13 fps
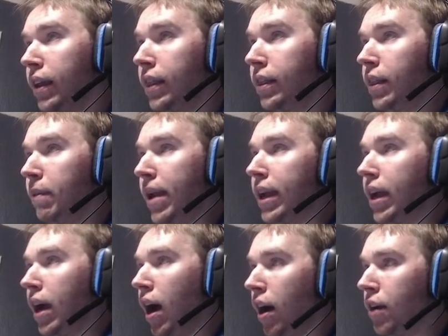They make
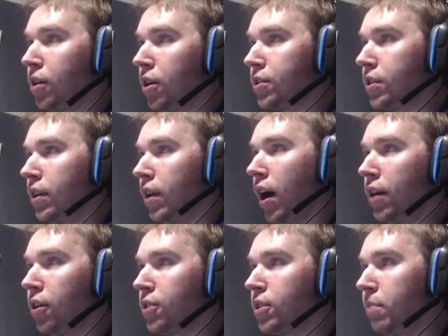hundreds and
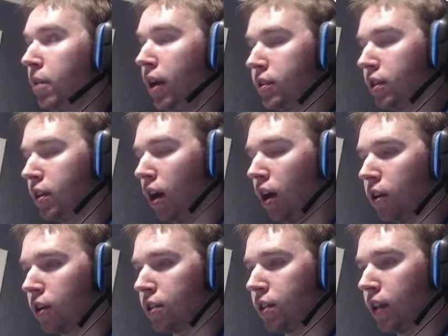hundreds of millions of
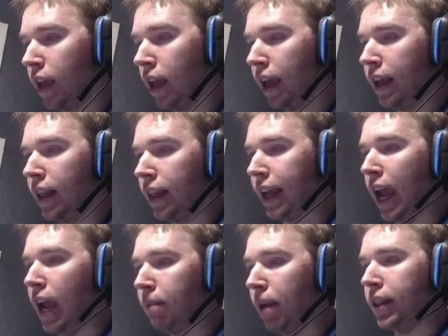dollars, and they
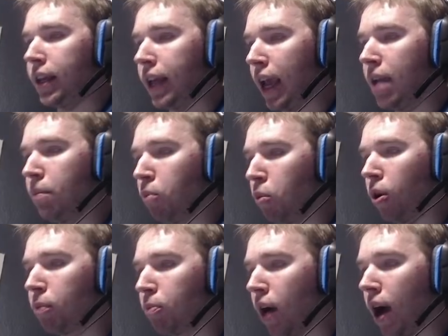can't make the game
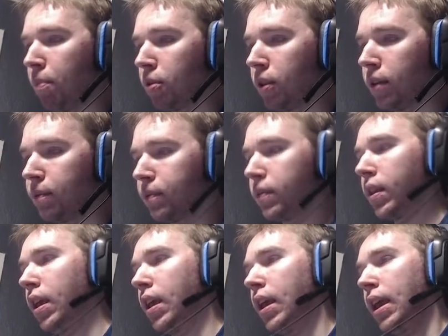work properly.
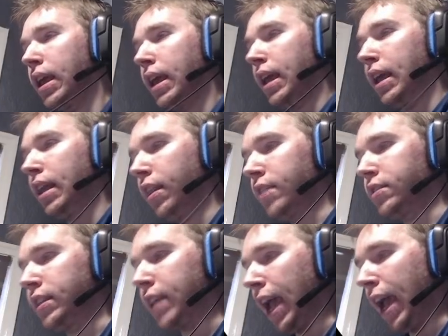This
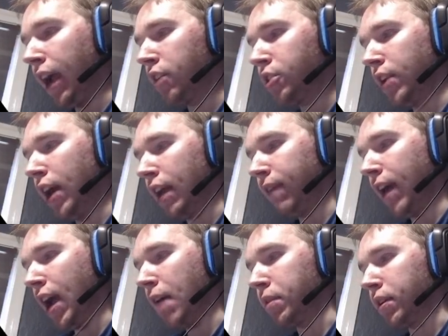attack should not have
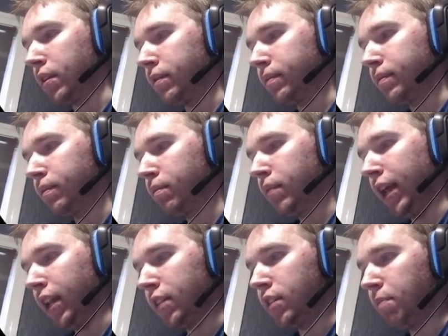happened.
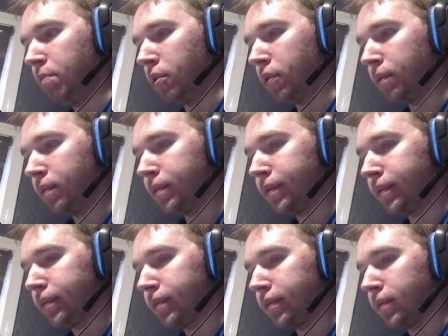Plain and simple.
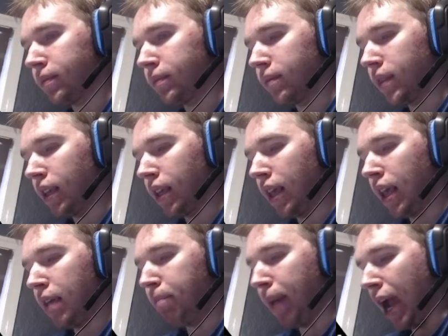
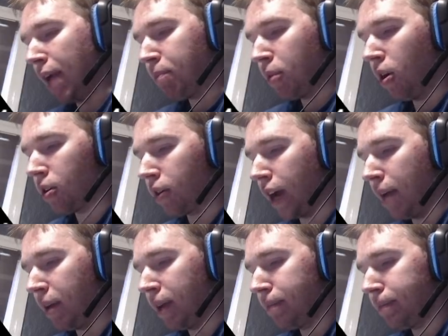Bad programming.